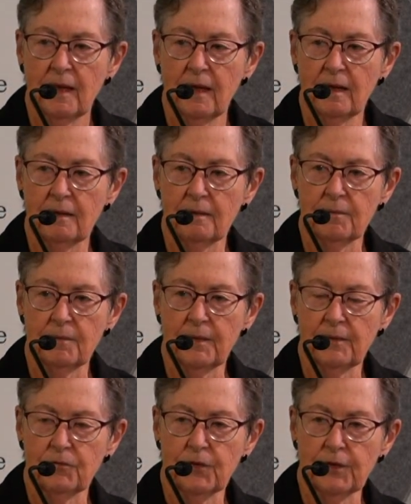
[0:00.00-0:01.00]

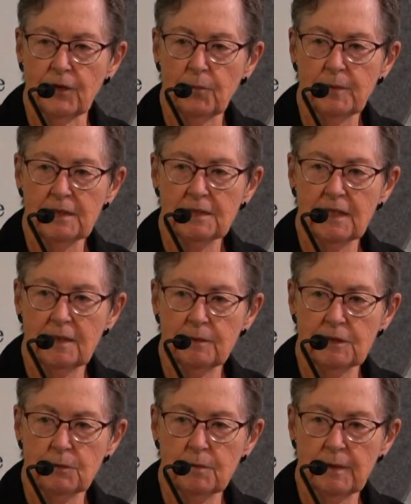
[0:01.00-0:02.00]
For the opening
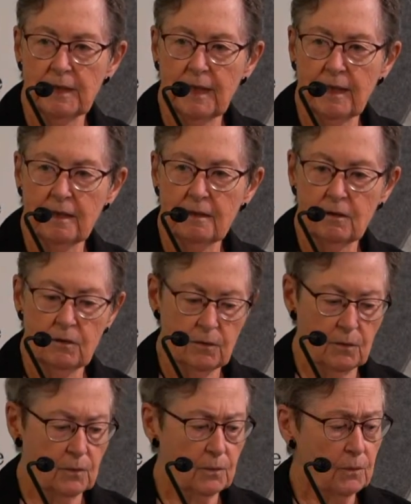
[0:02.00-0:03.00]
statements, we began,
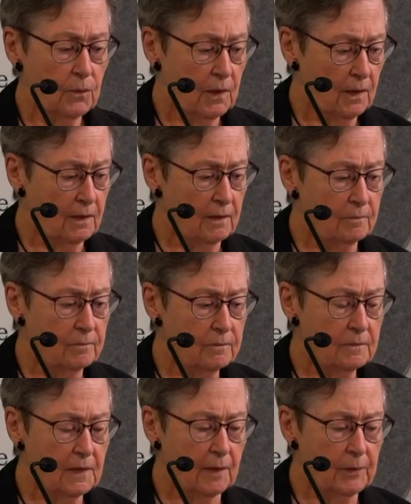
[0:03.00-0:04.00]

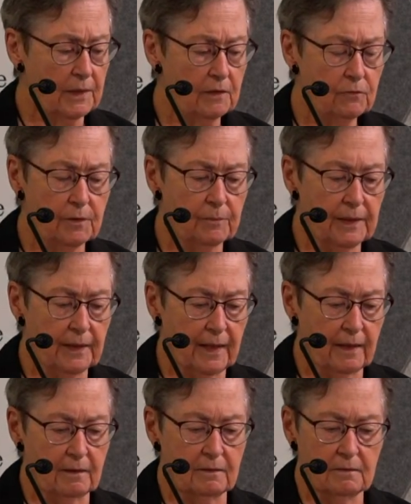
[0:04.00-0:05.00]
I believe we
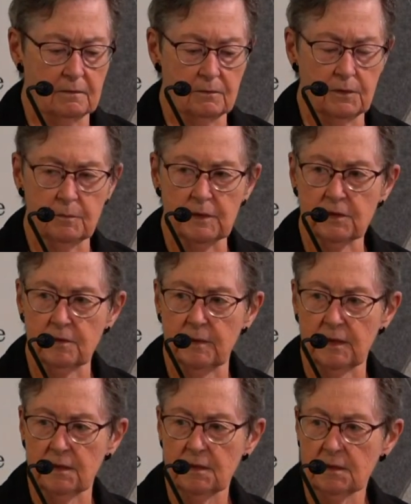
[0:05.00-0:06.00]
began with Ms.
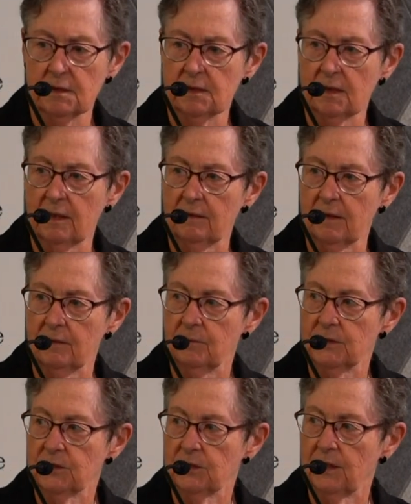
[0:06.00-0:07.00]
Dominguez and
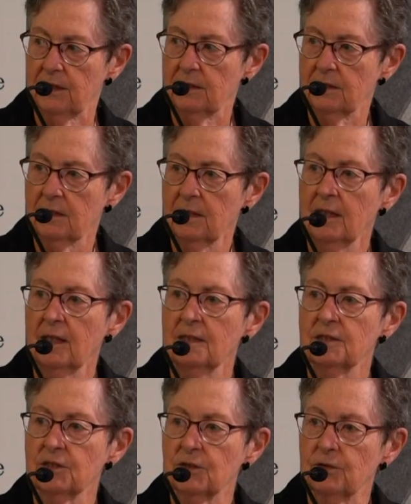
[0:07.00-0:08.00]
then Mr. Hart.
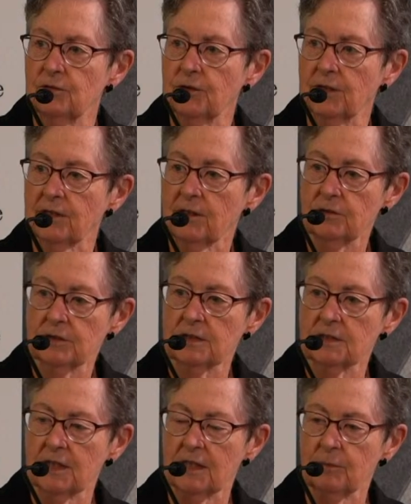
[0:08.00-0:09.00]
So for our
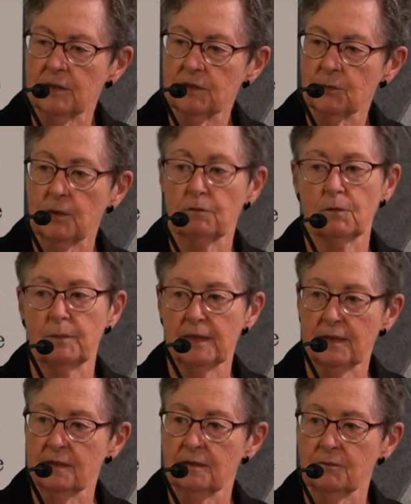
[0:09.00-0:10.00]
closing statements, we will
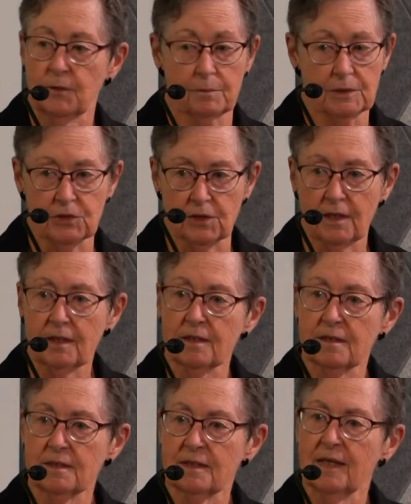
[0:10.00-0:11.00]
begin with Mr.
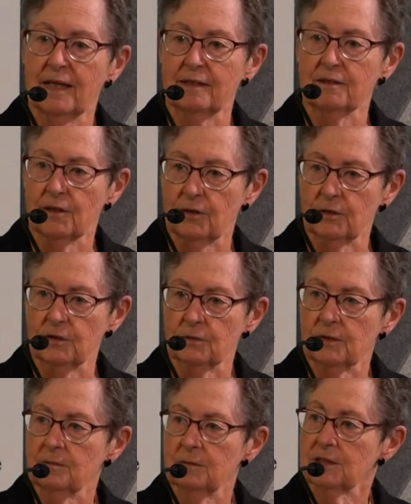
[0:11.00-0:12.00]
Hart and close
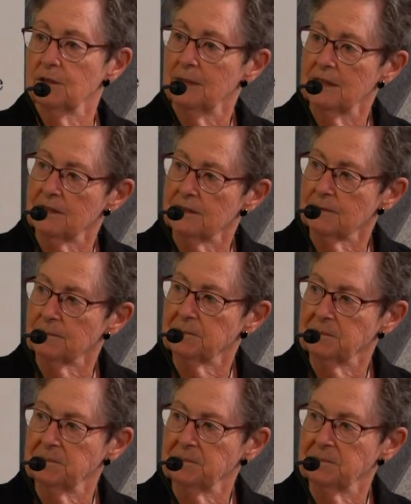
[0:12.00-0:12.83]
with Ms. Dominguez.